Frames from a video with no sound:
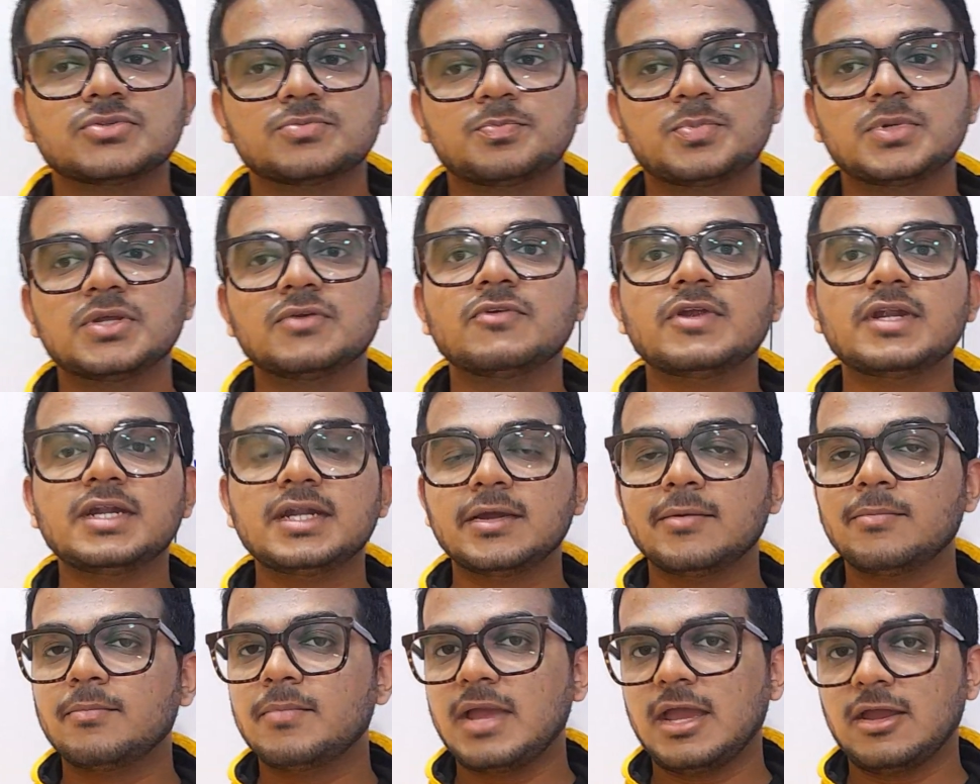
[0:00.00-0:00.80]
prevent
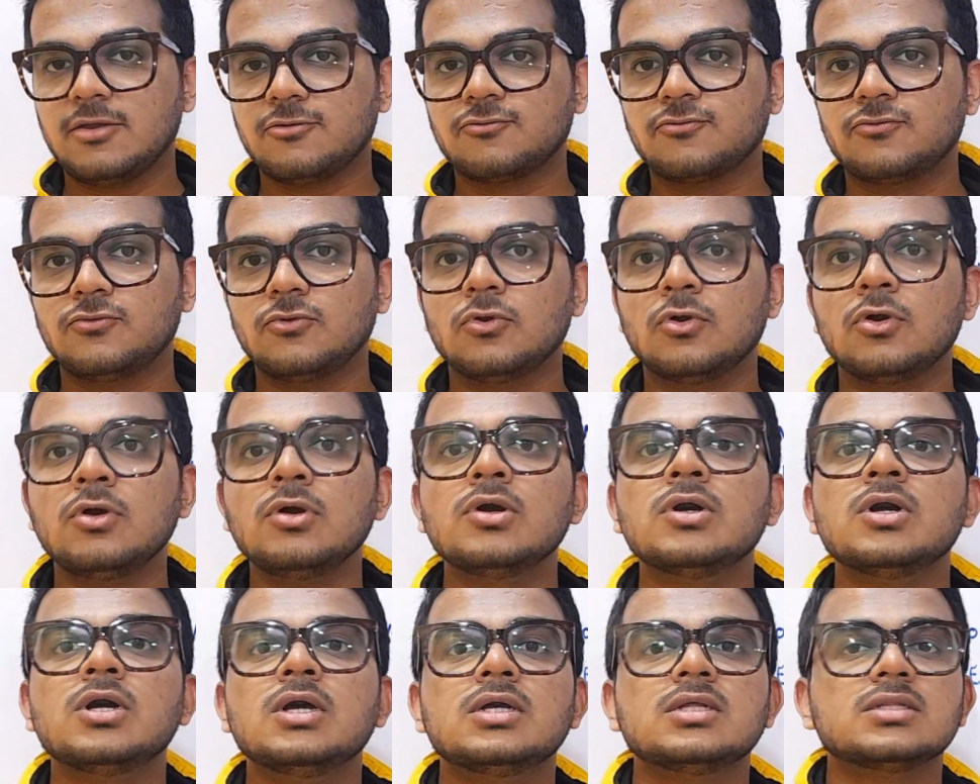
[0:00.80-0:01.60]
the
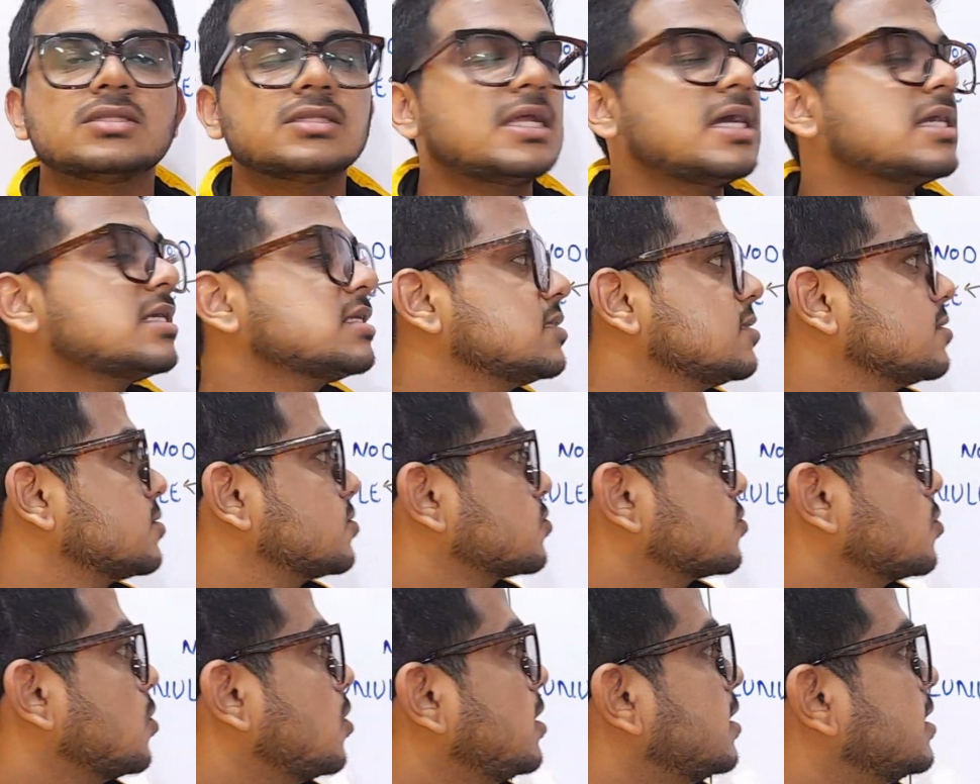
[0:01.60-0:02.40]
backflow. That is
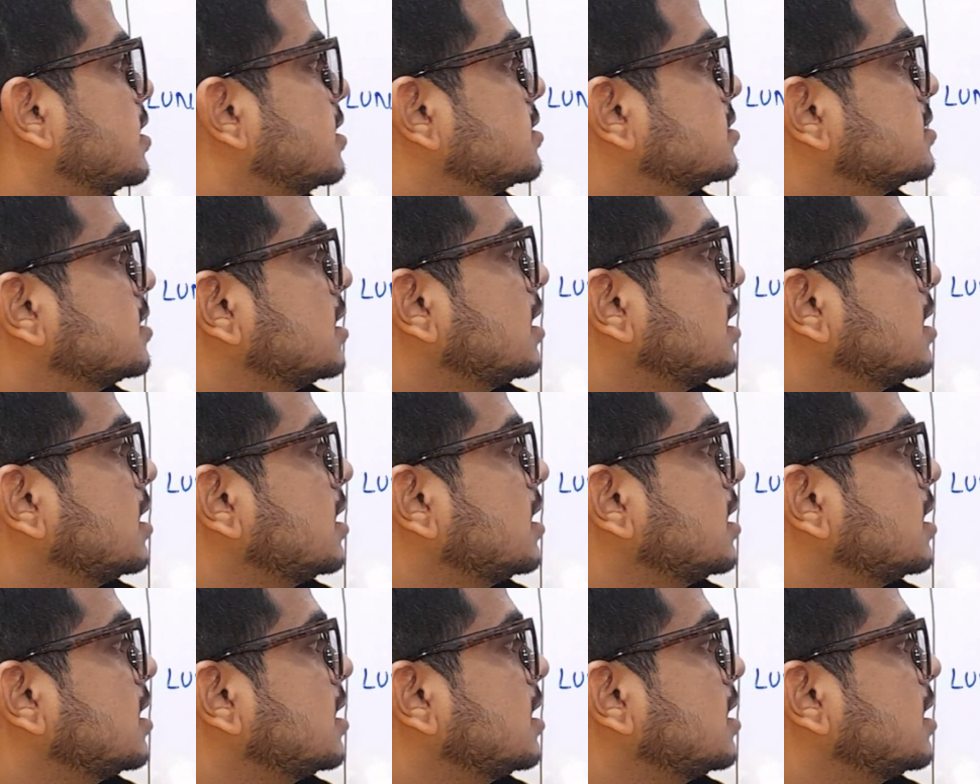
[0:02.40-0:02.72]
called as